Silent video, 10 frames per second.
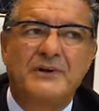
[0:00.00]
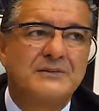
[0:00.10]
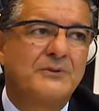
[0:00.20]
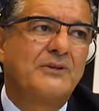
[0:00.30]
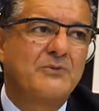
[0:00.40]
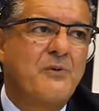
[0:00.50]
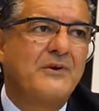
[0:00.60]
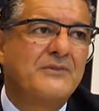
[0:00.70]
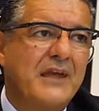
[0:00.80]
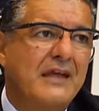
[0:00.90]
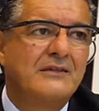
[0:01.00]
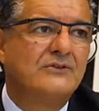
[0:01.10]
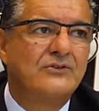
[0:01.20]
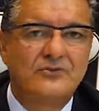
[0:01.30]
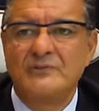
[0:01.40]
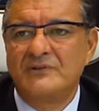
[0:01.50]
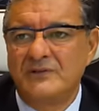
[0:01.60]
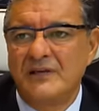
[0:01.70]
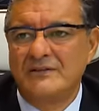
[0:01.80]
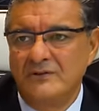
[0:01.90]
price because we want the end consumer to
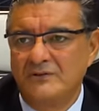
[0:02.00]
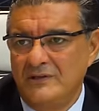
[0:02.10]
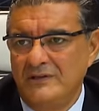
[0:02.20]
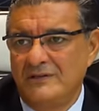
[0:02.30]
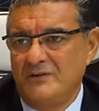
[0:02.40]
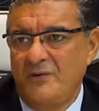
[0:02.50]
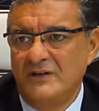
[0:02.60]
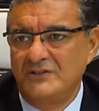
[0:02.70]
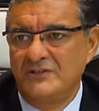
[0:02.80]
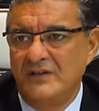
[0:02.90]
get a good deal on a watch. I